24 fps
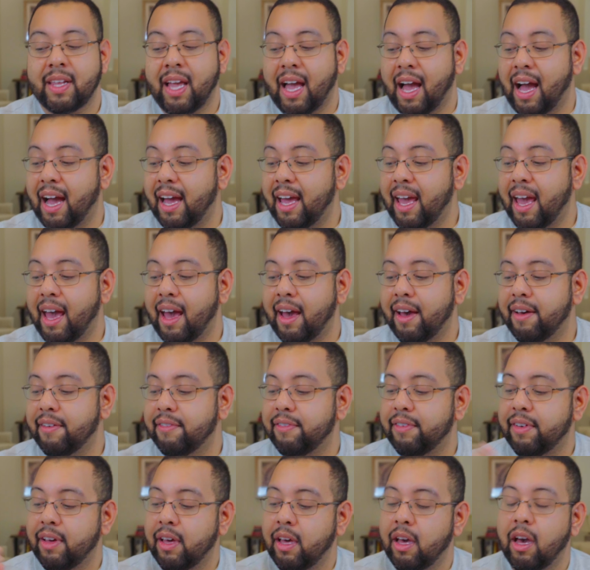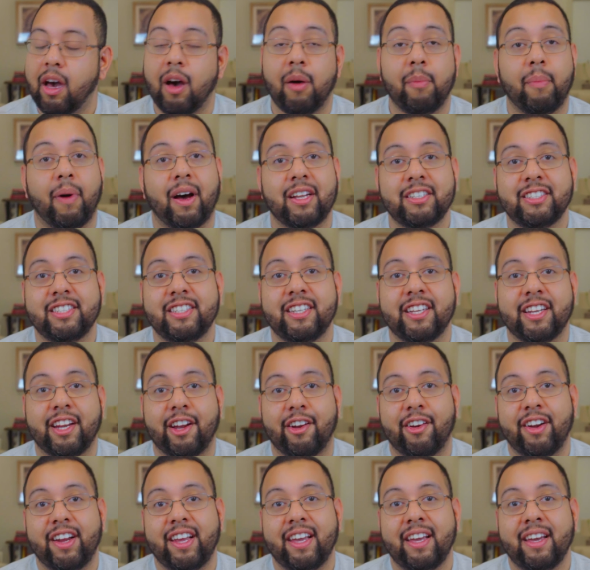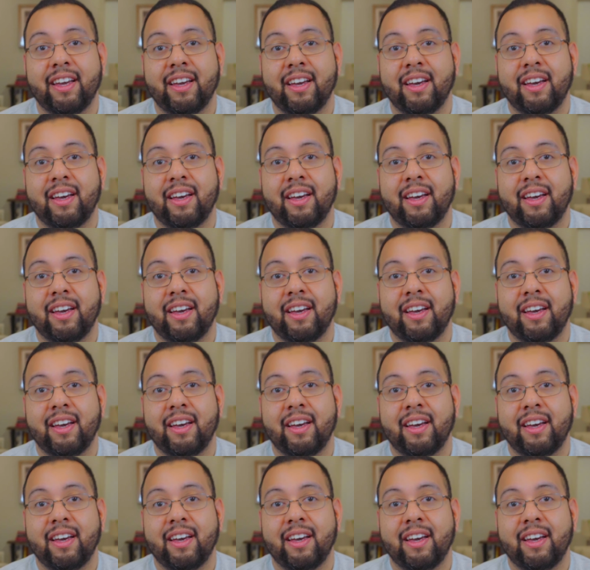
I have hamachi nigiri,